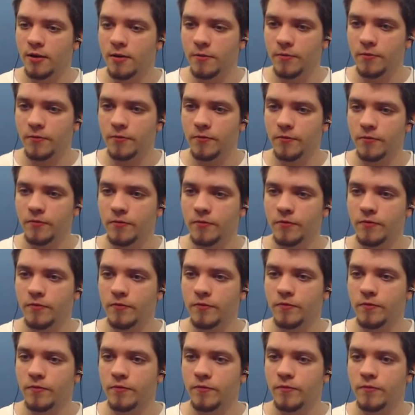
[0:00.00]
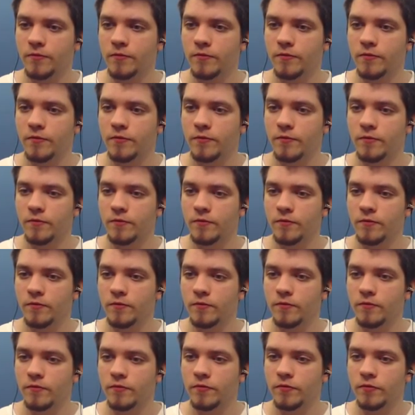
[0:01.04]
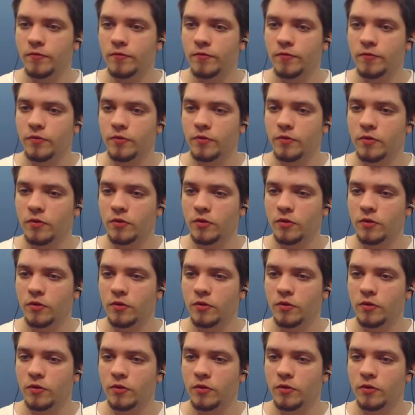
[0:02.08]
No one is speaking in this clip.